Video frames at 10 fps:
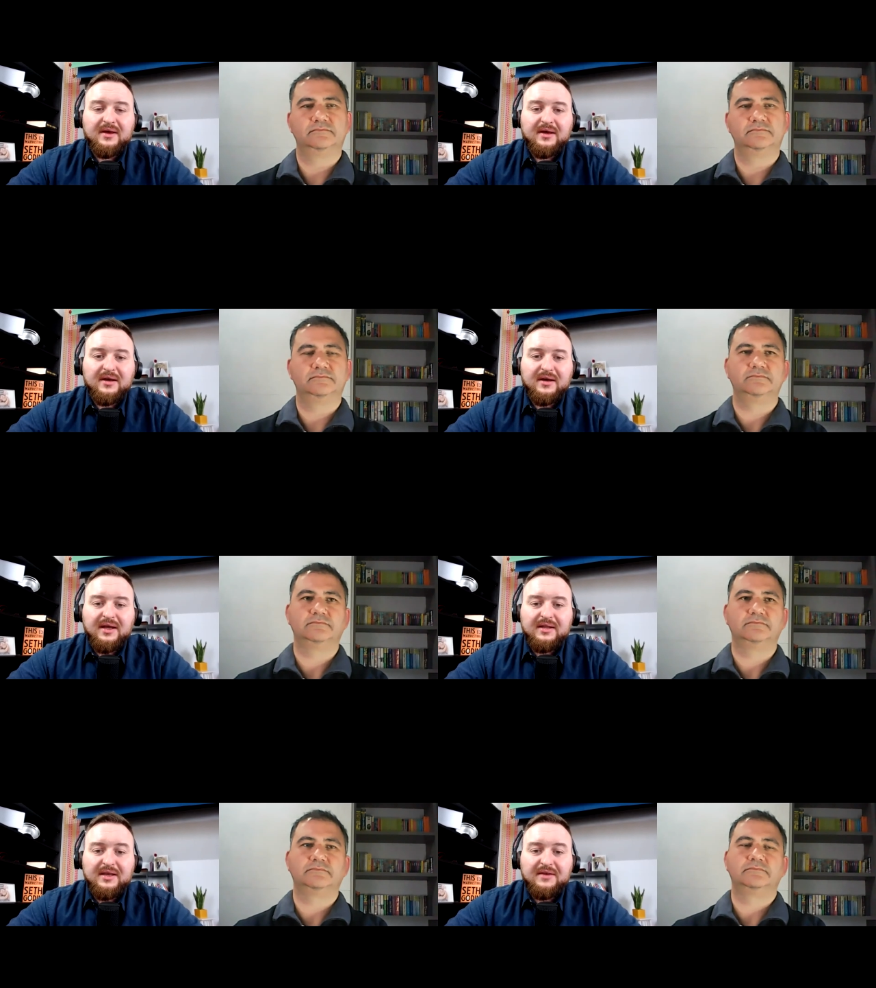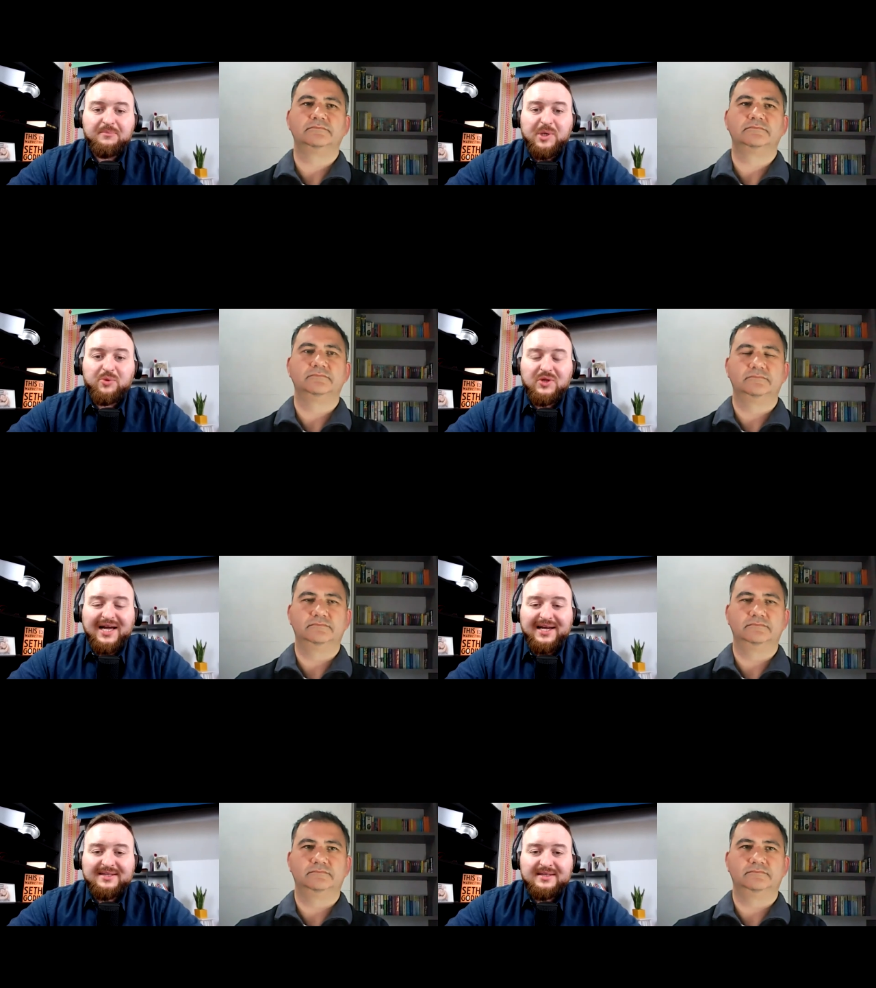Speaker 1: uh, and if people
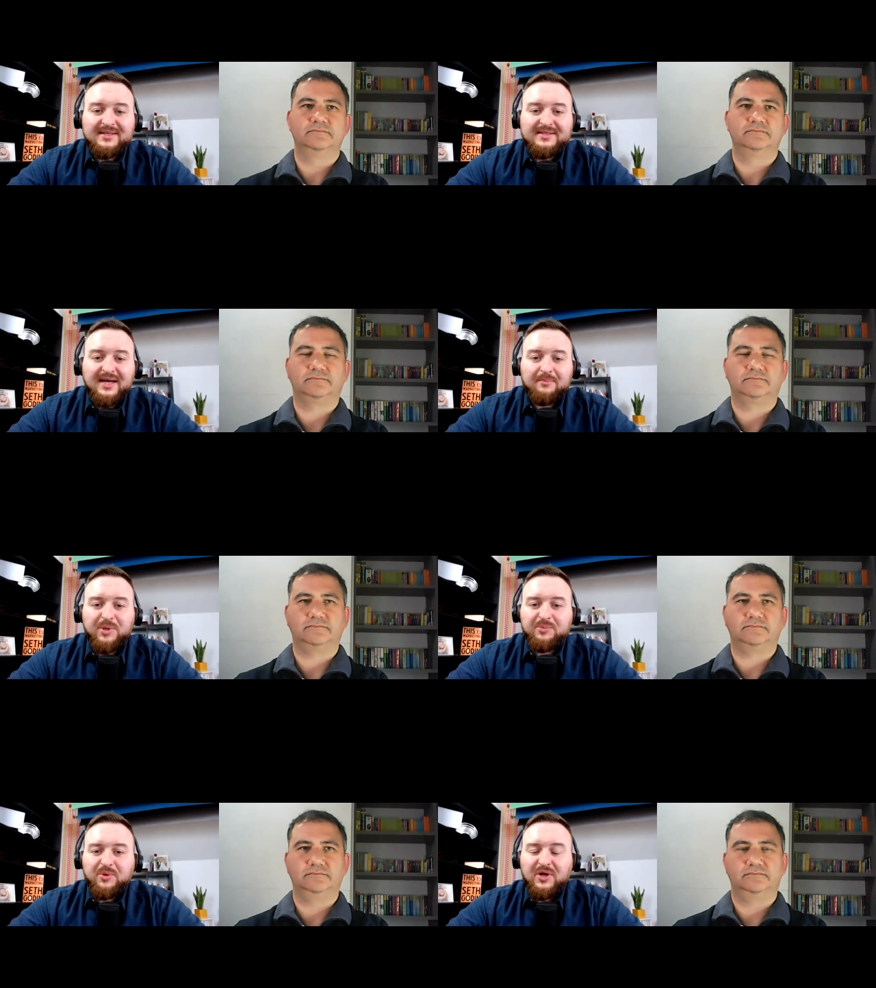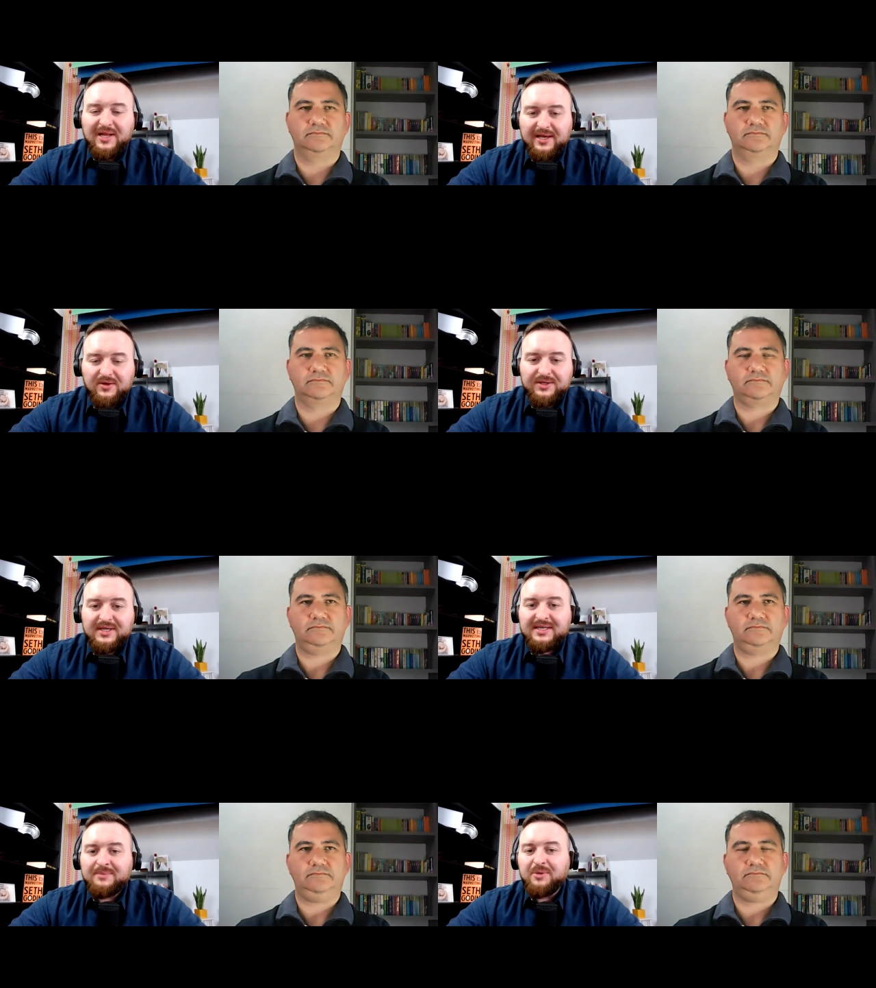like the design people click on
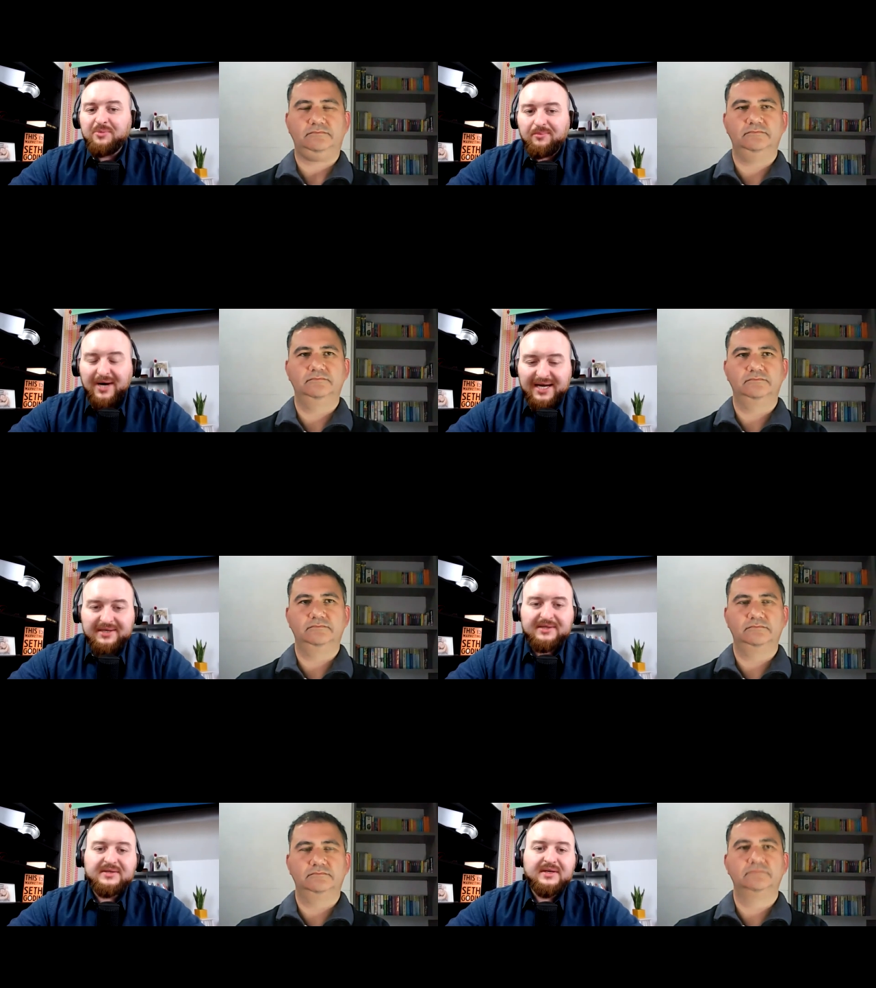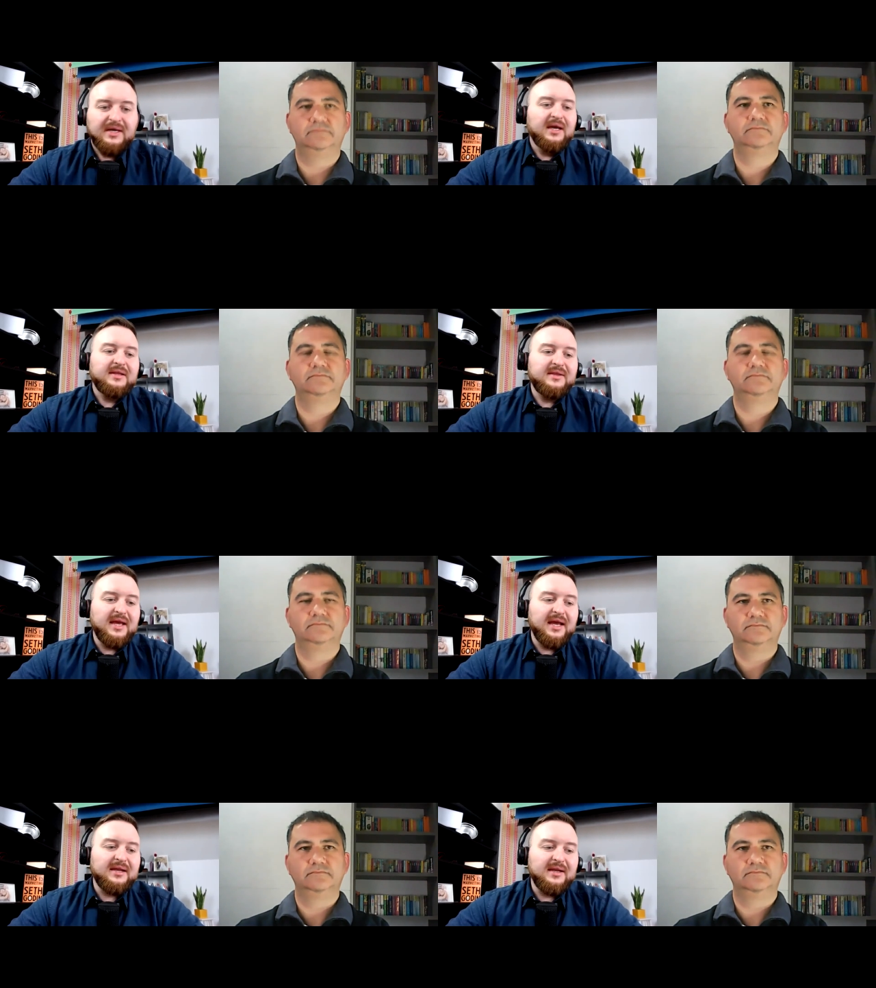it people buy it
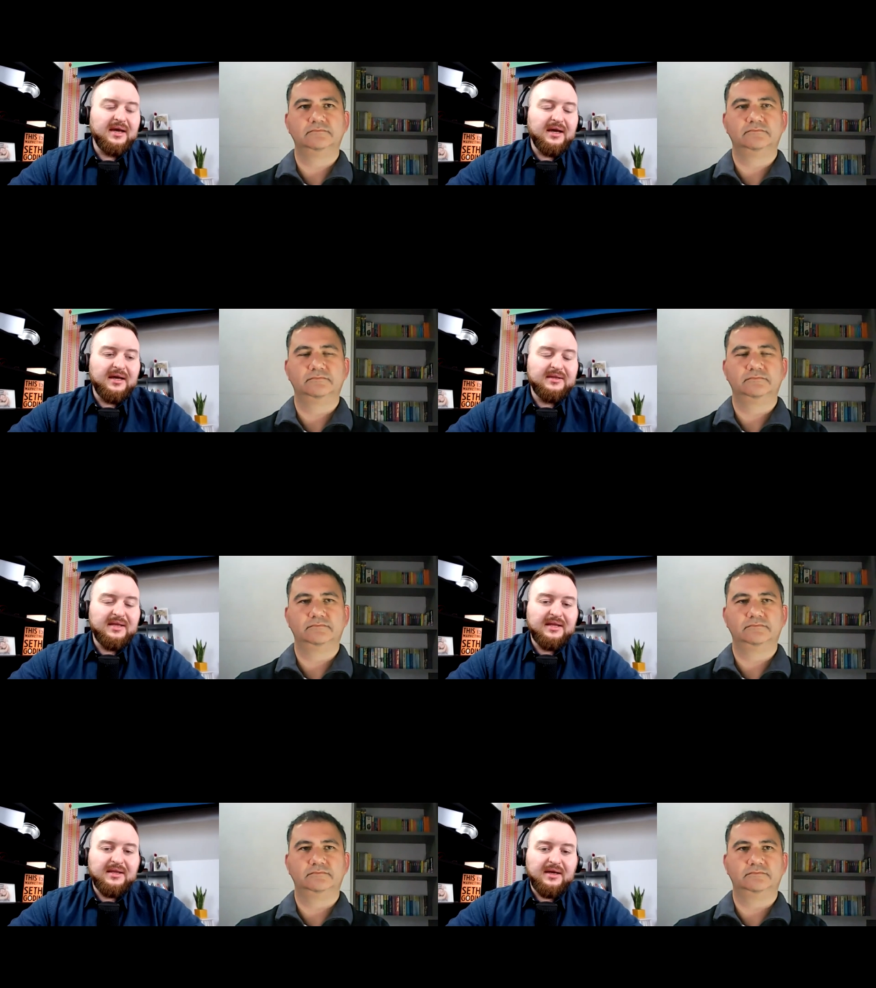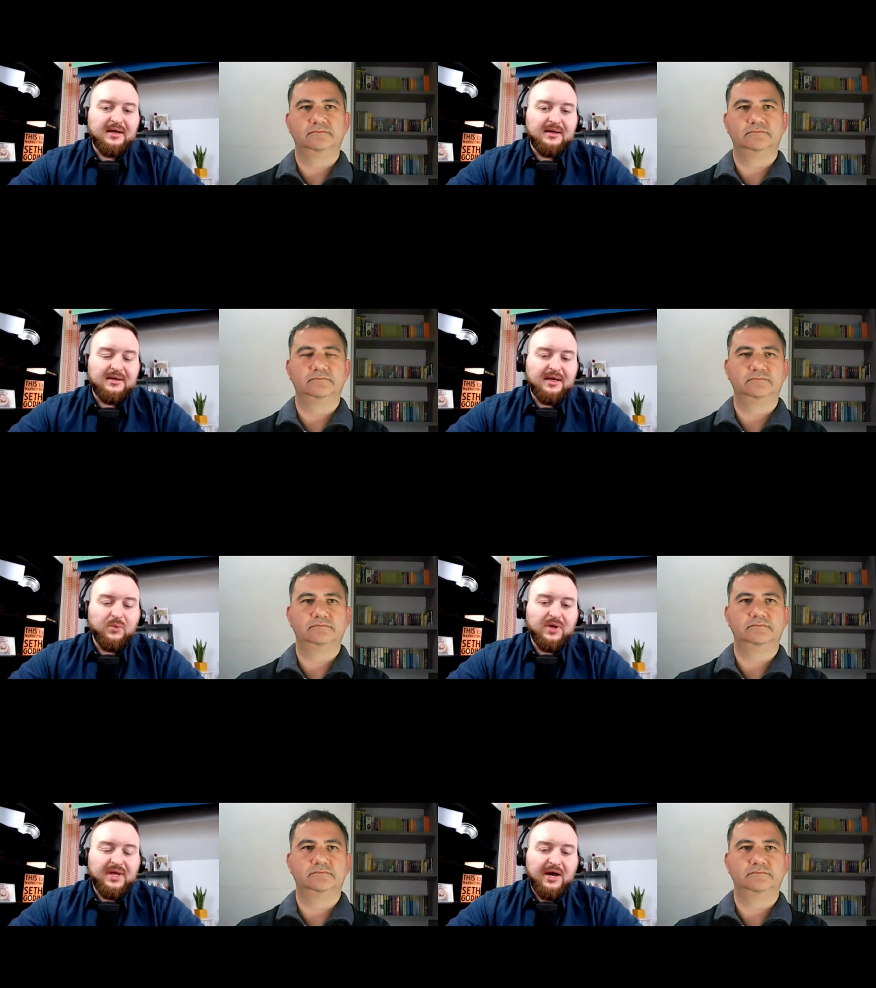then uh, then uh, it
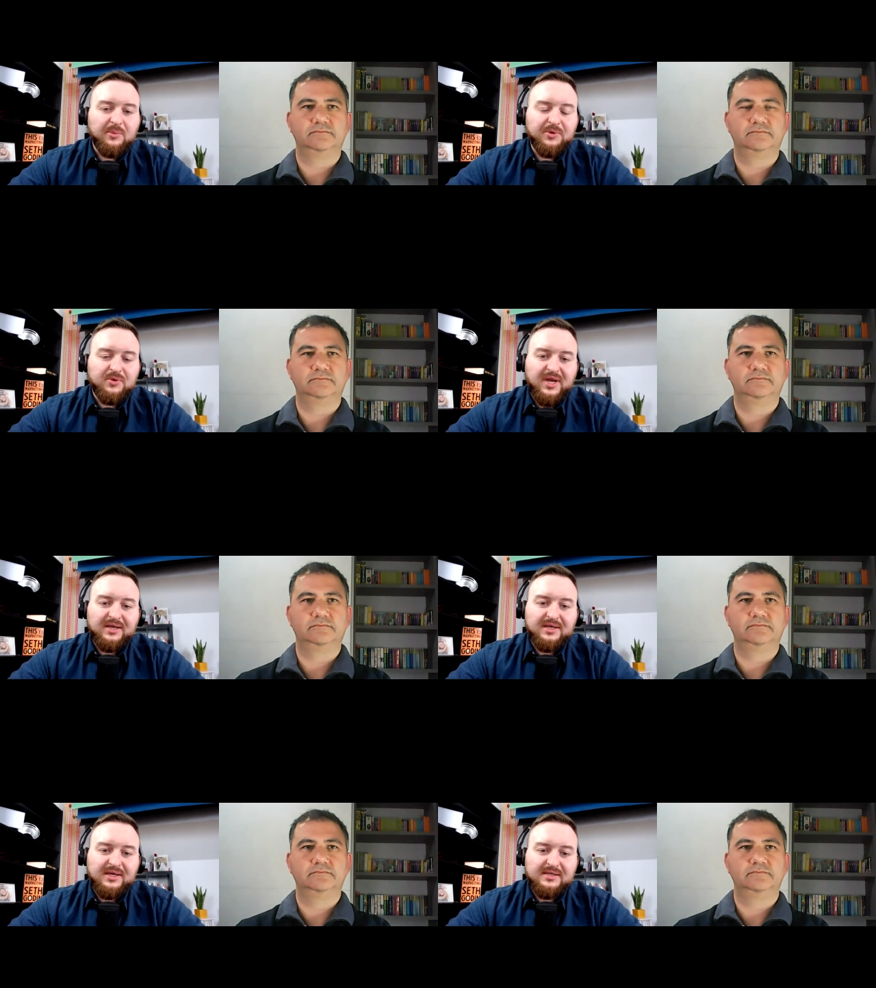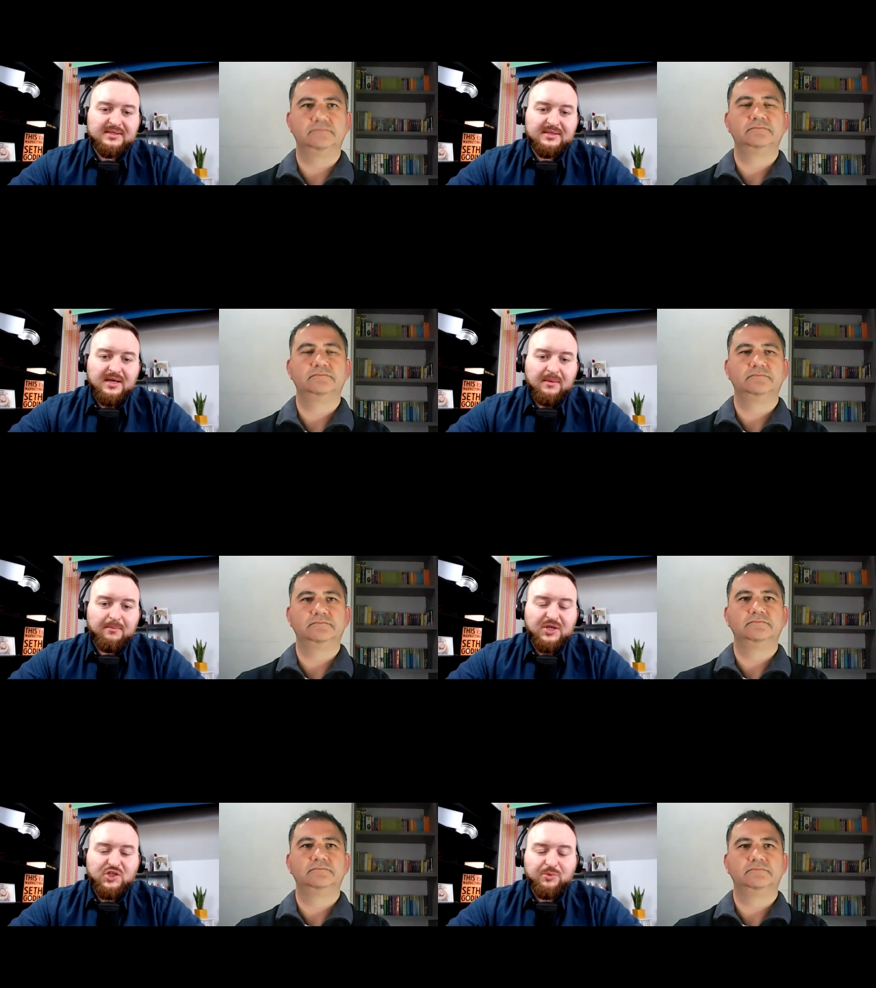will help your rankings
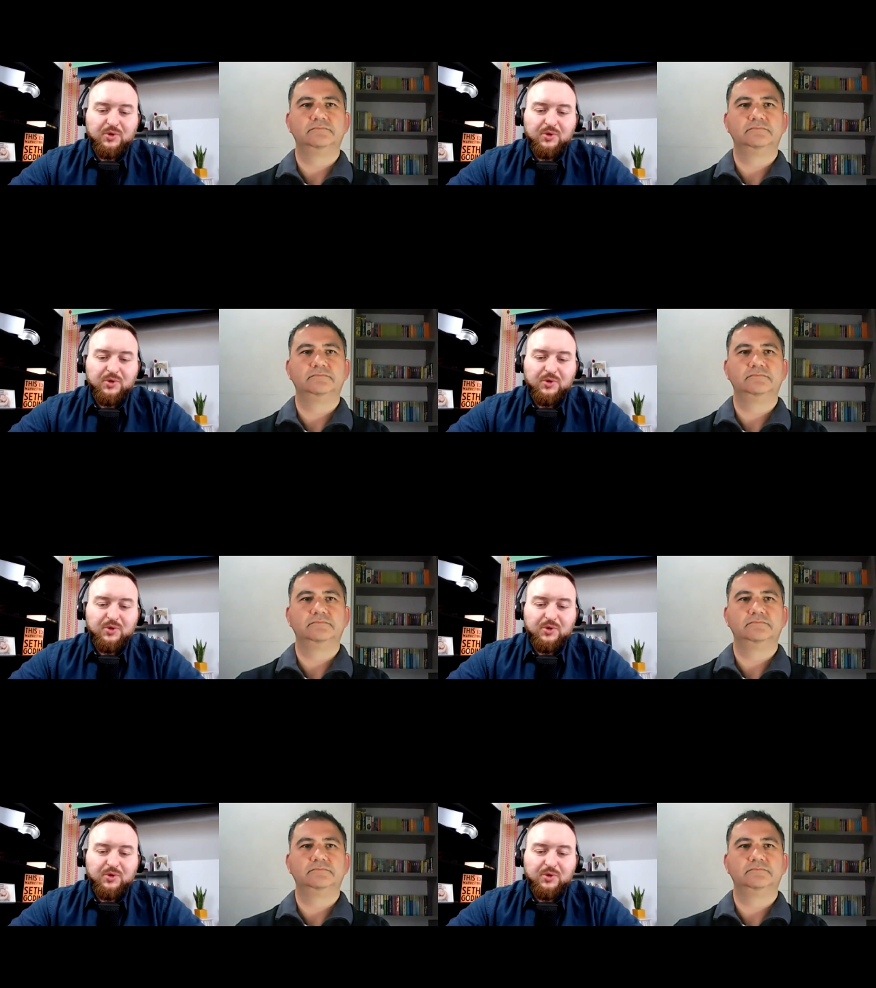much